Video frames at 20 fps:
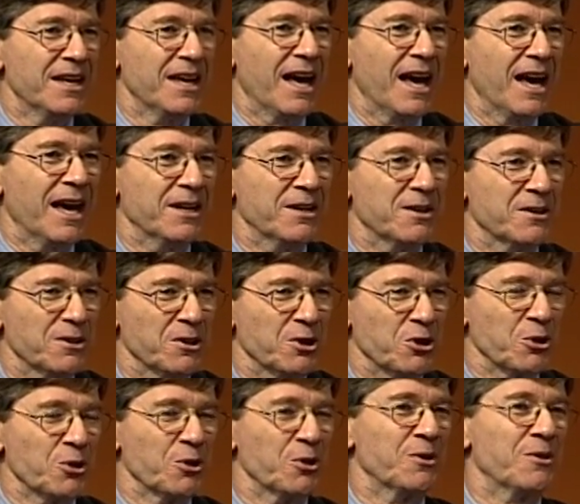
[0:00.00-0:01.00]
and
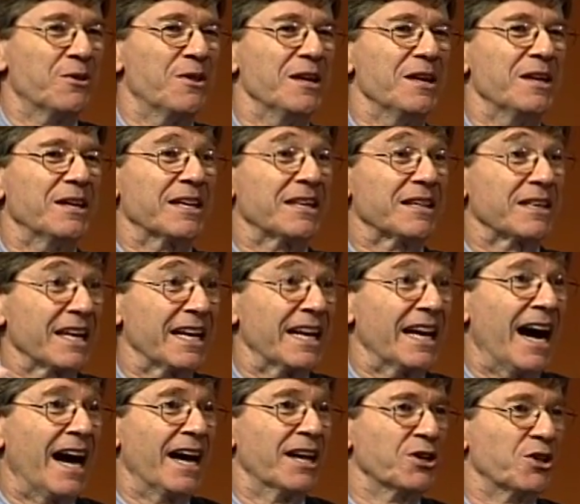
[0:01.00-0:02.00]
learned the
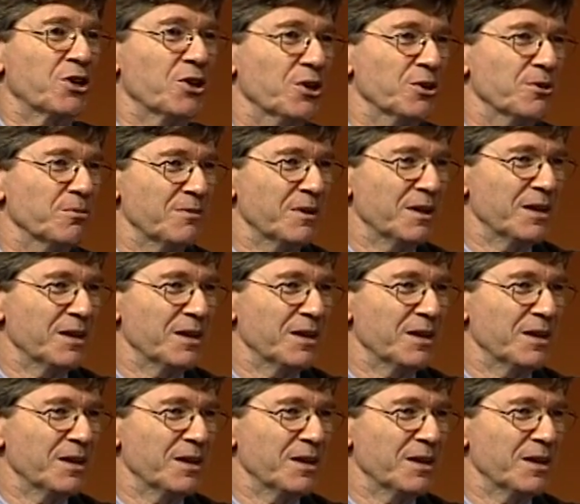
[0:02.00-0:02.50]
canonical